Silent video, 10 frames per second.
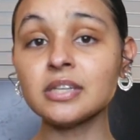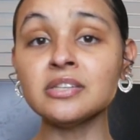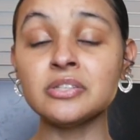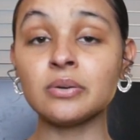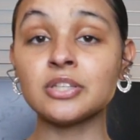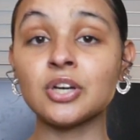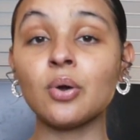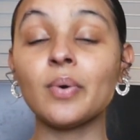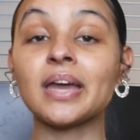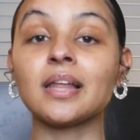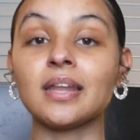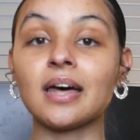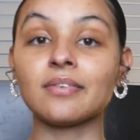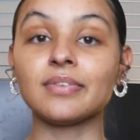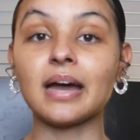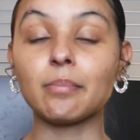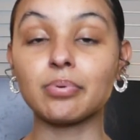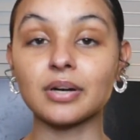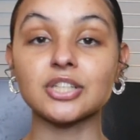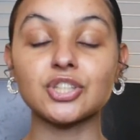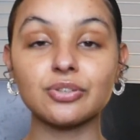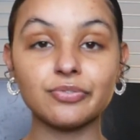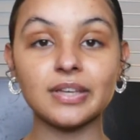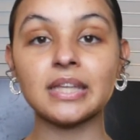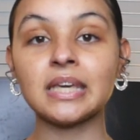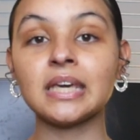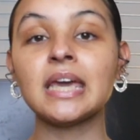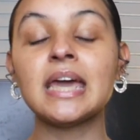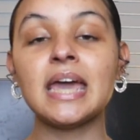So it took away a lot of that pressure feeling,